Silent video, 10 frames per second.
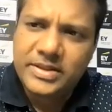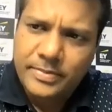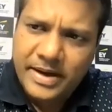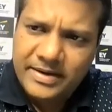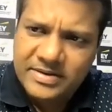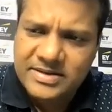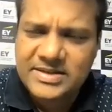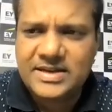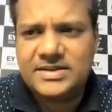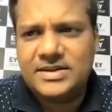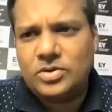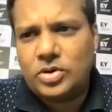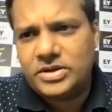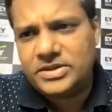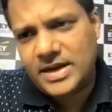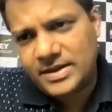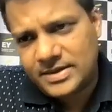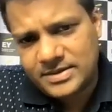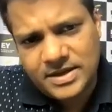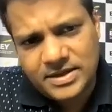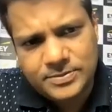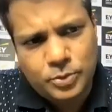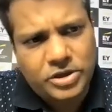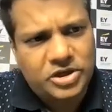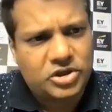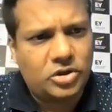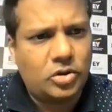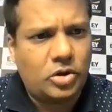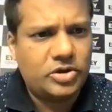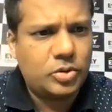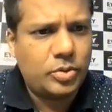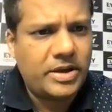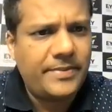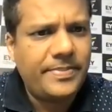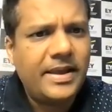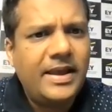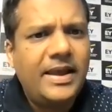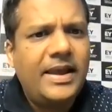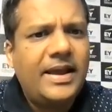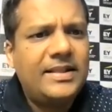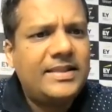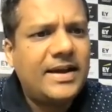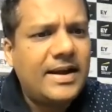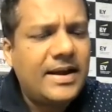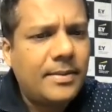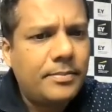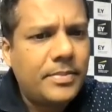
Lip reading: with my transaction cost and the transportation cost. Okay, and that